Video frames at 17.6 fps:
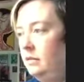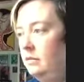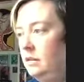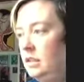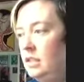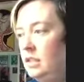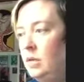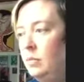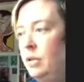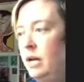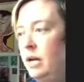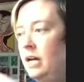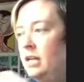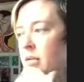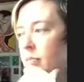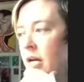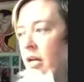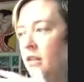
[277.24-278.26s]
just
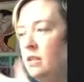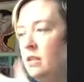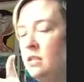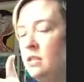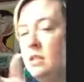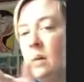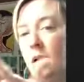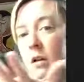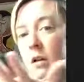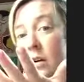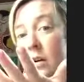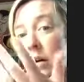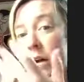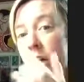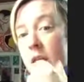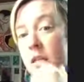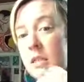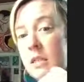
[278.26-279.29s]
applied to make this color
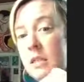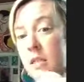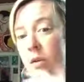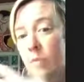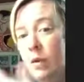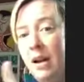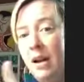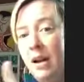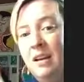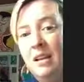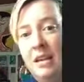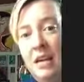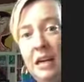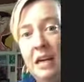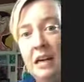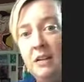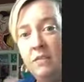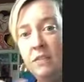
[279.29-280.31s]
grid to see what I could get
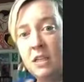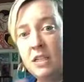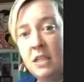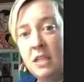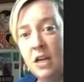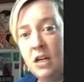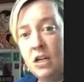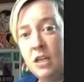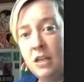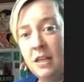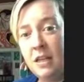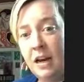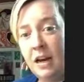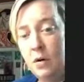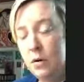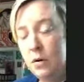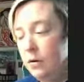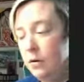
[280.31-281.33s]
out of the selection that I
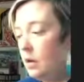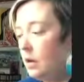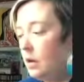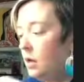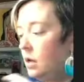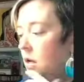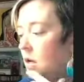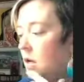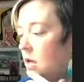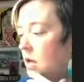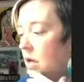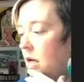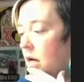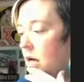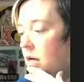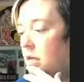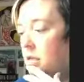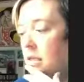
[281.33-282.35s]
owned.
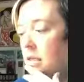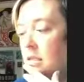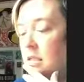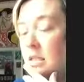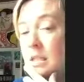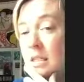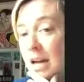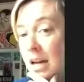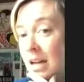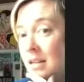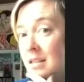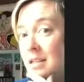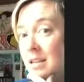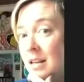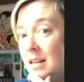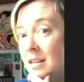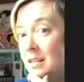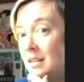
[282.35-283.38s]
And it's intense,
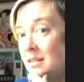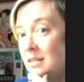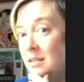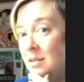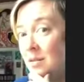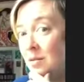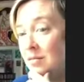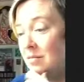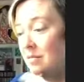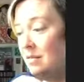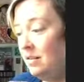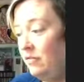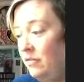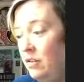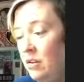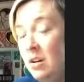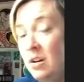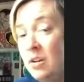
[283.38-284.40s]
and this is a
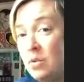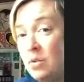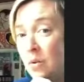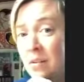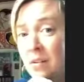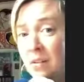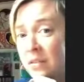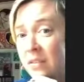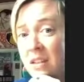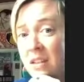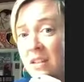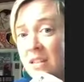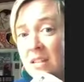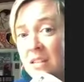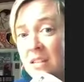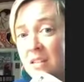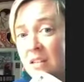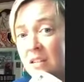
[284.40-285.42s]
few years old. This
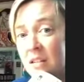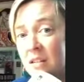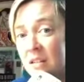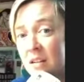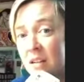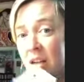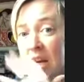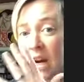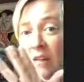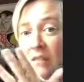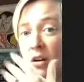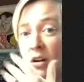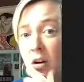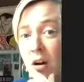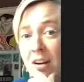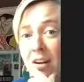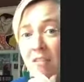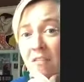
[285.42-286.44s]
isn't ever
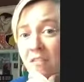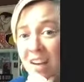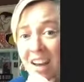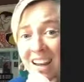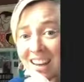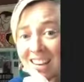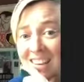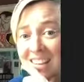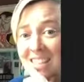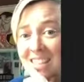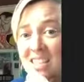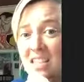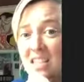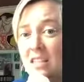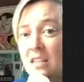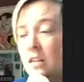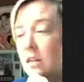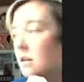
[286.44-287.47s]
going to fade. This is,